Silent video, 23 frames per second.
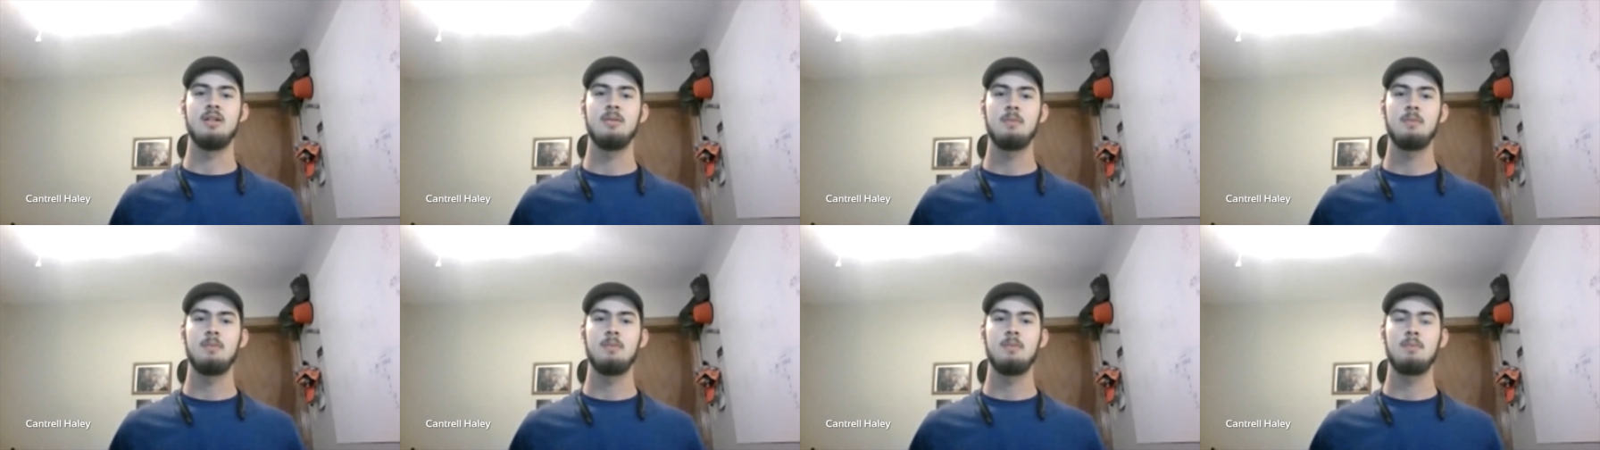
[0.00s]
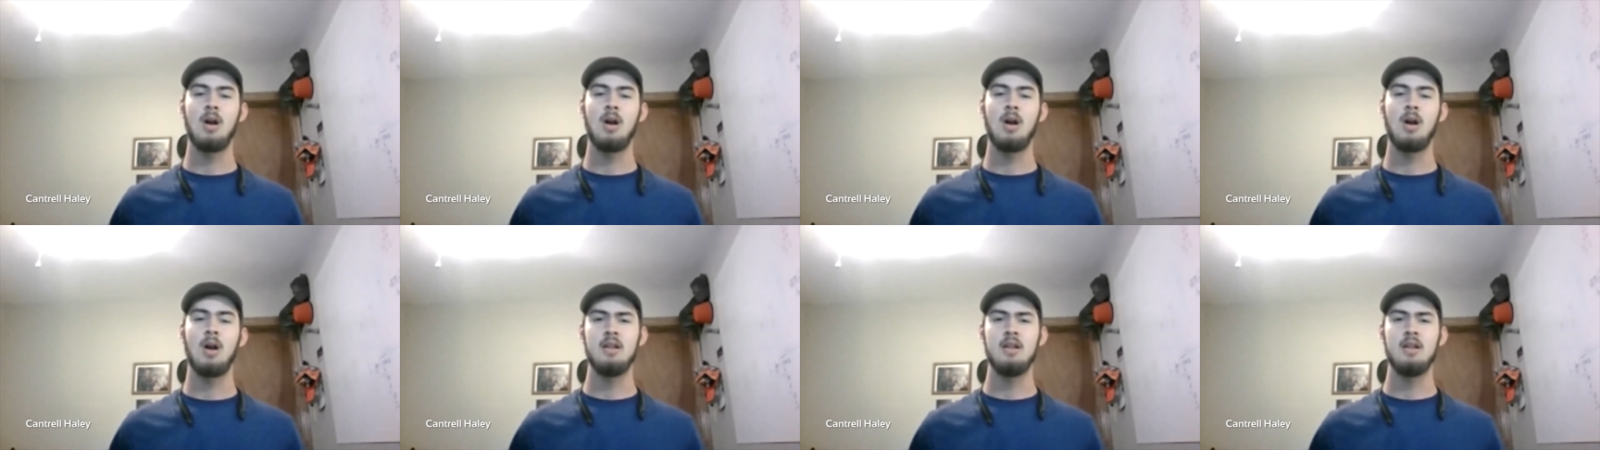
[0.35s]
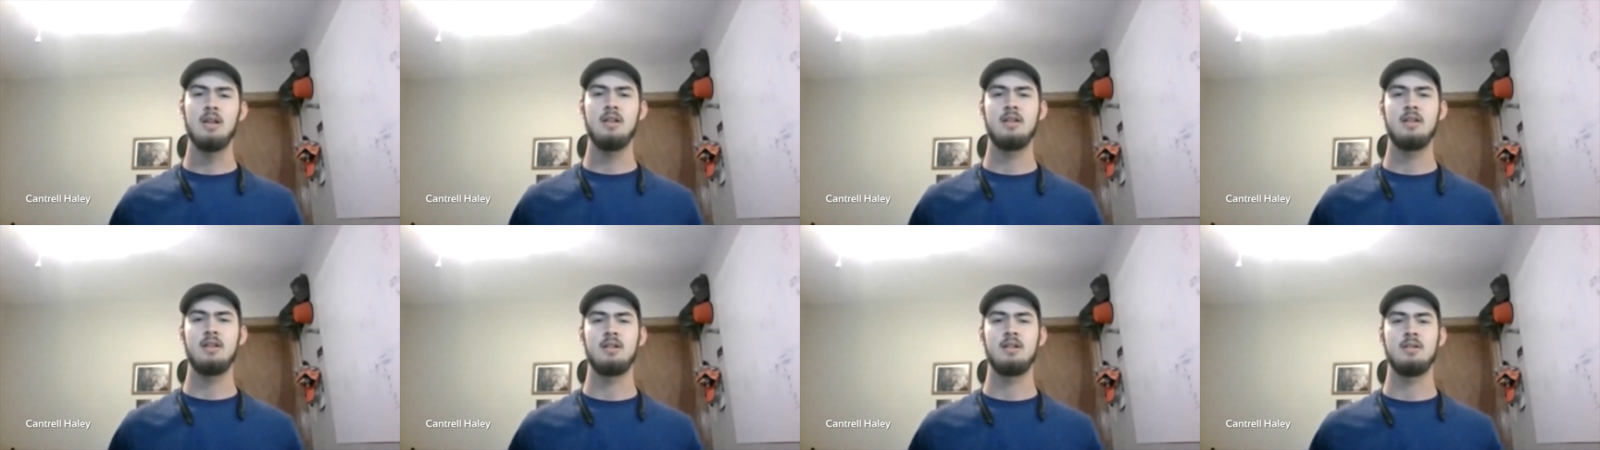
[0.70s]
probably
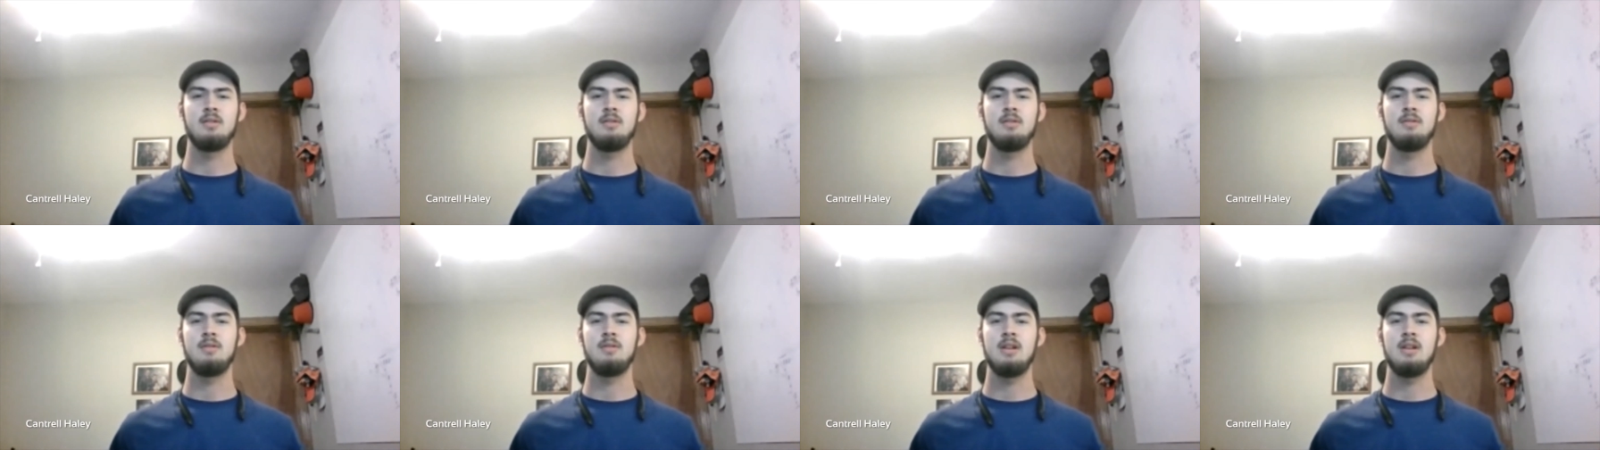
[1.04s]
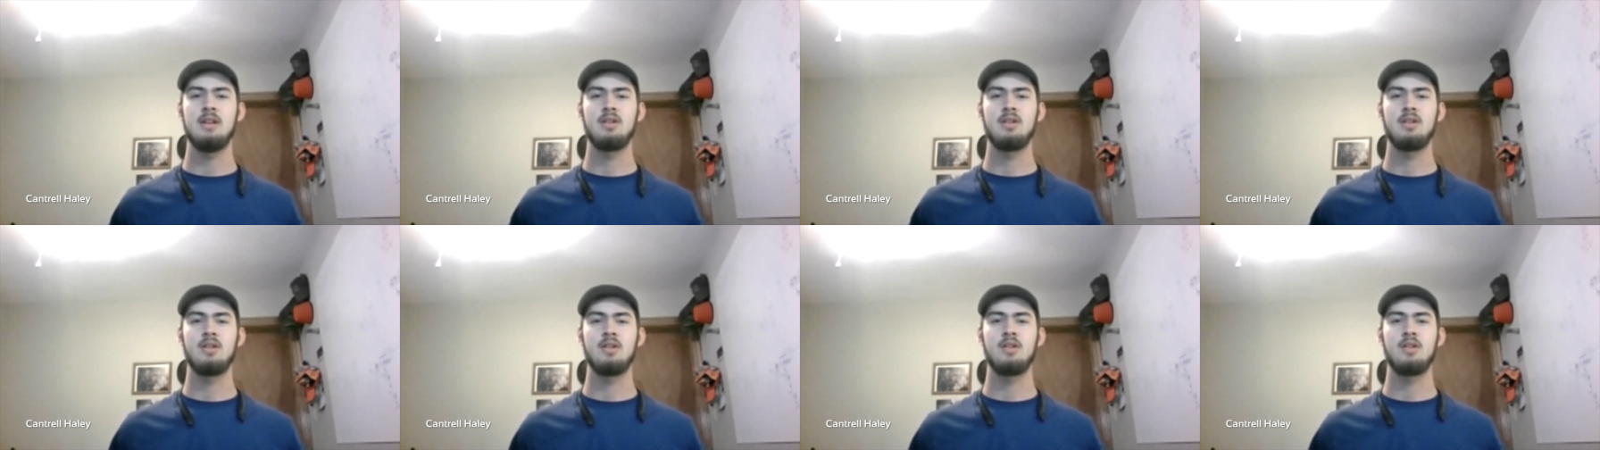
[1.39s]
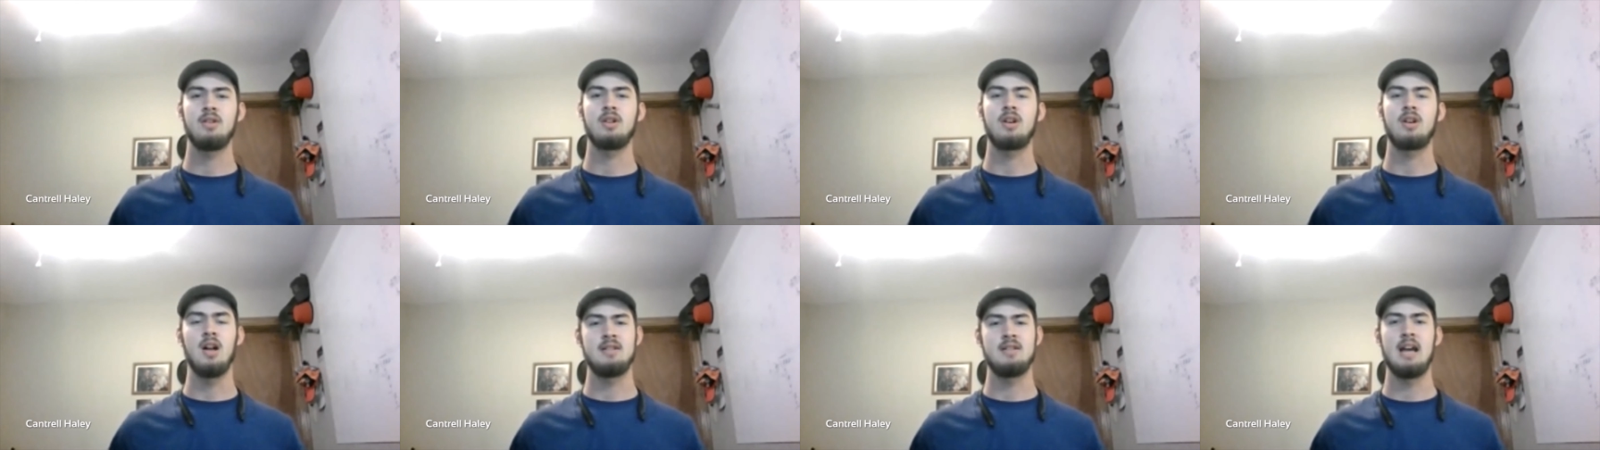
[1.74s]
the either the
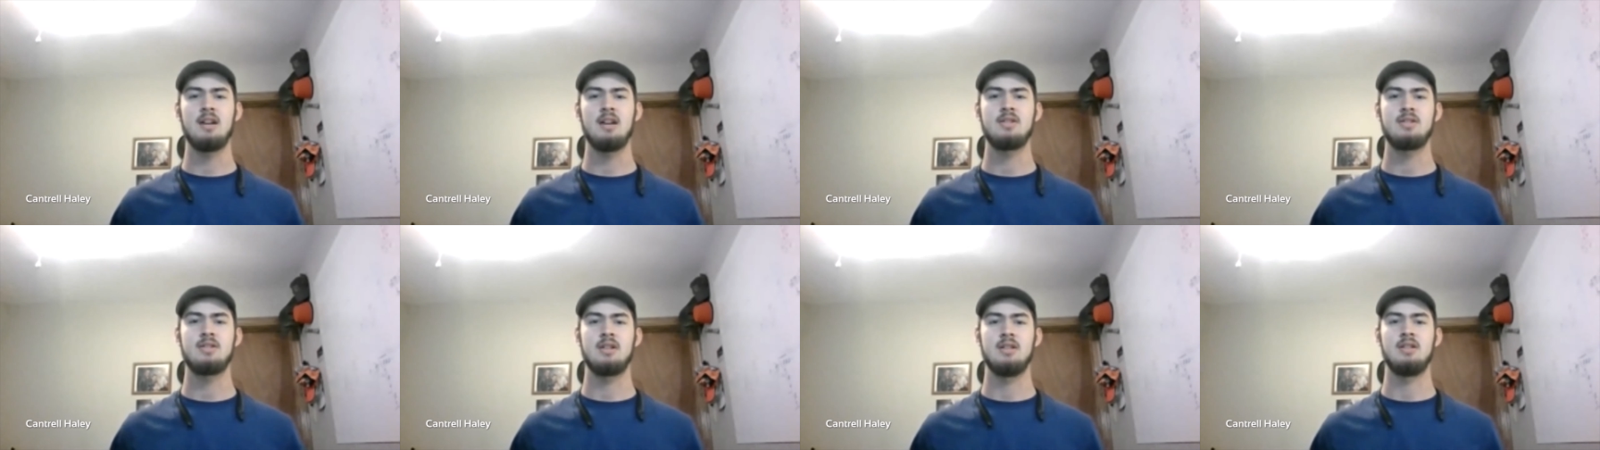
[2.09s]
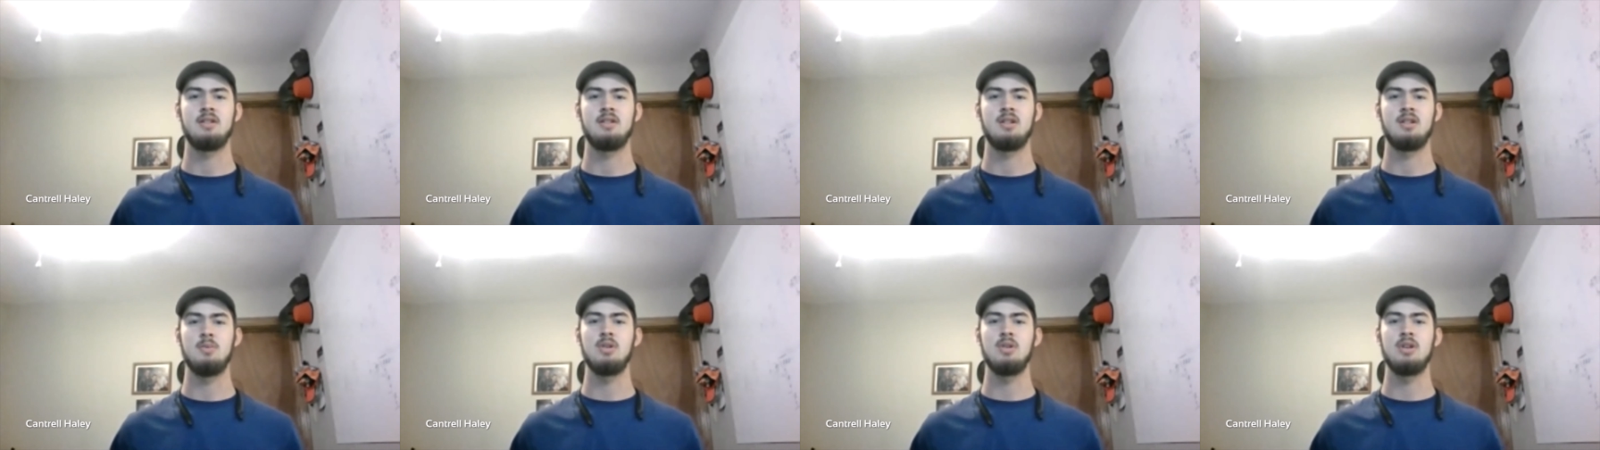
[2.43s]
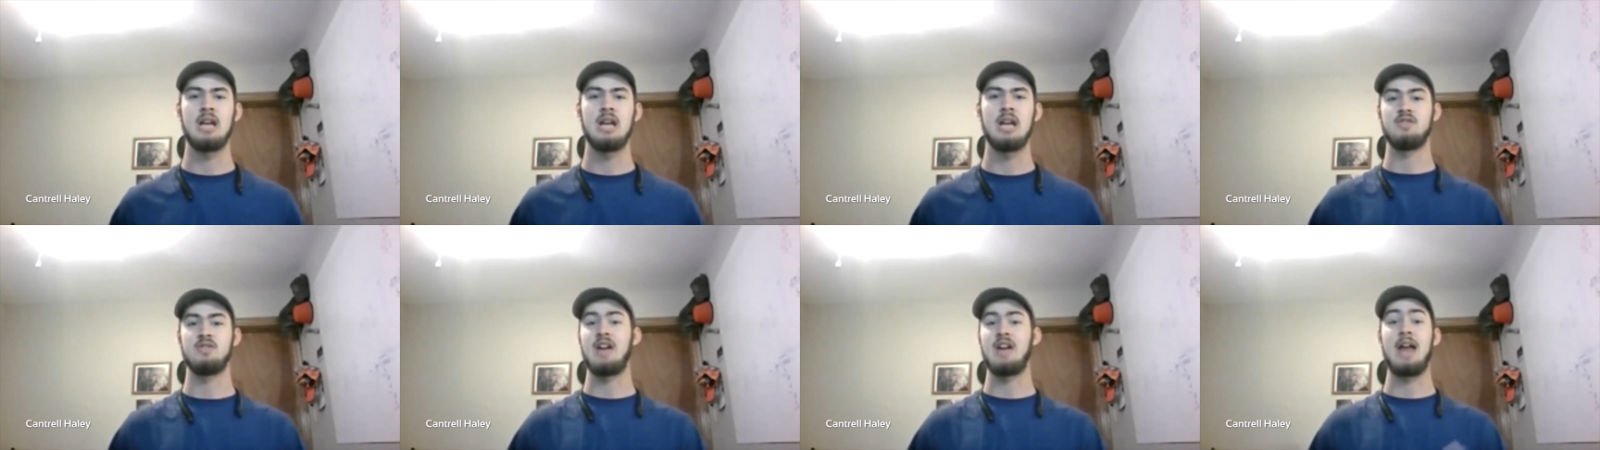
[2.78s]
contacts and the communication
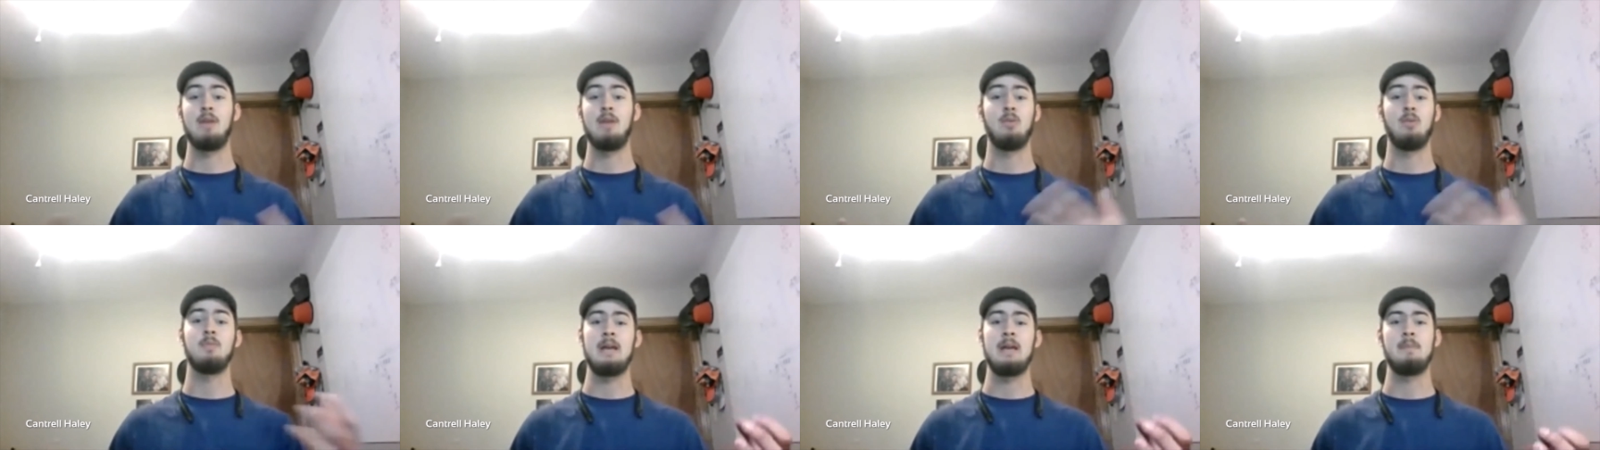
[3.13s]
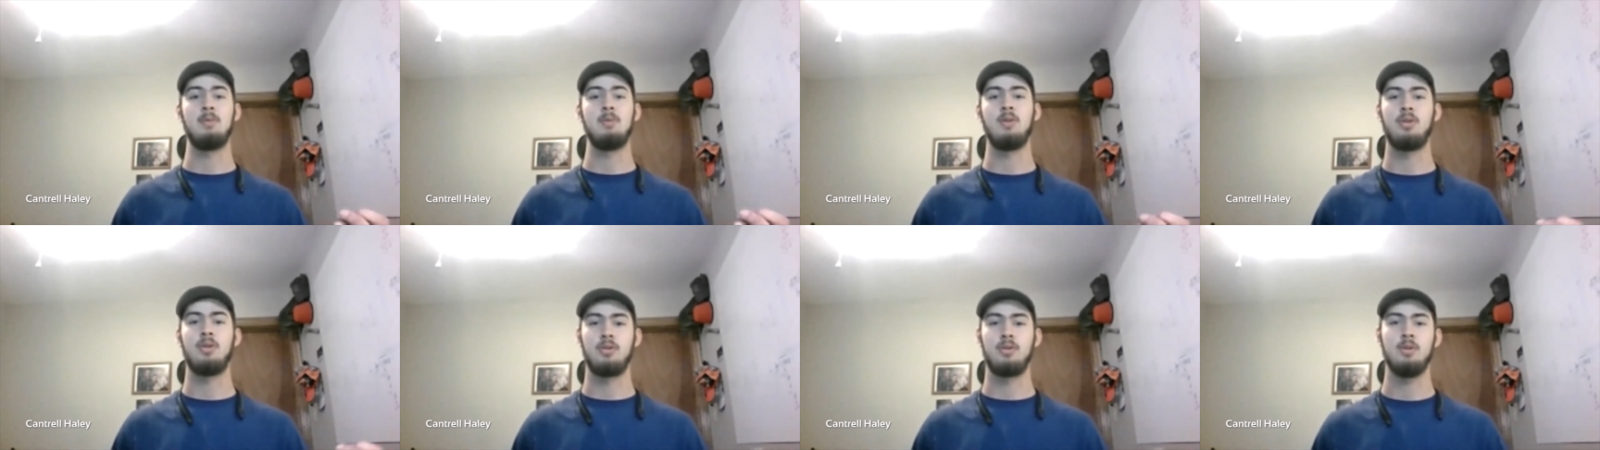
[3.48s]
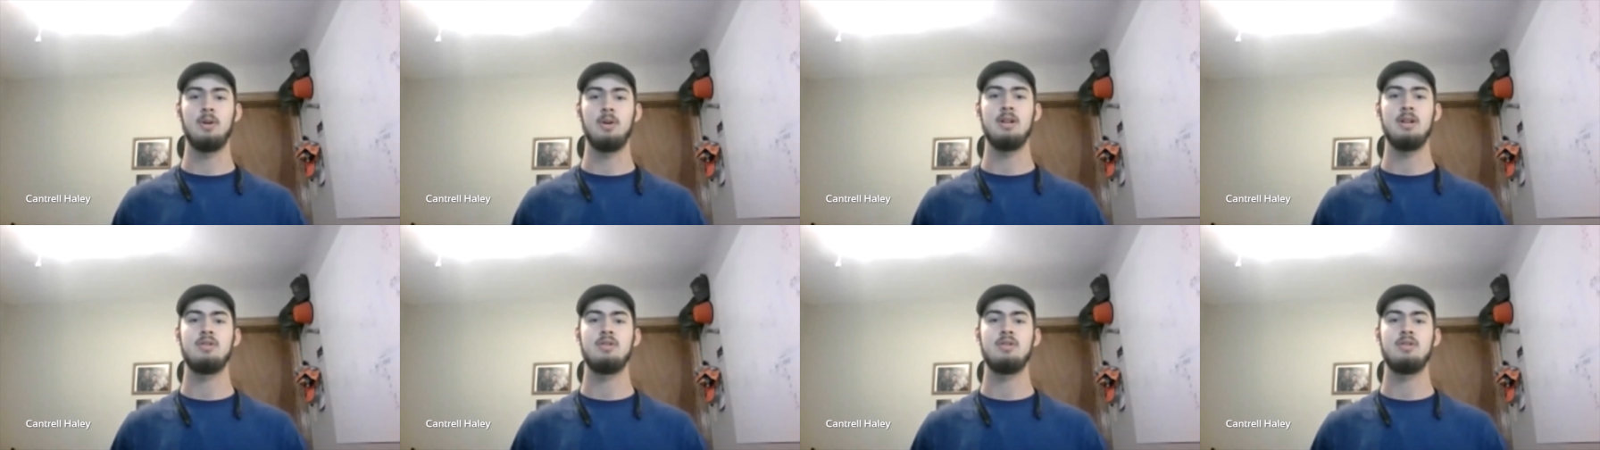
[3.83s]
I've had with people through it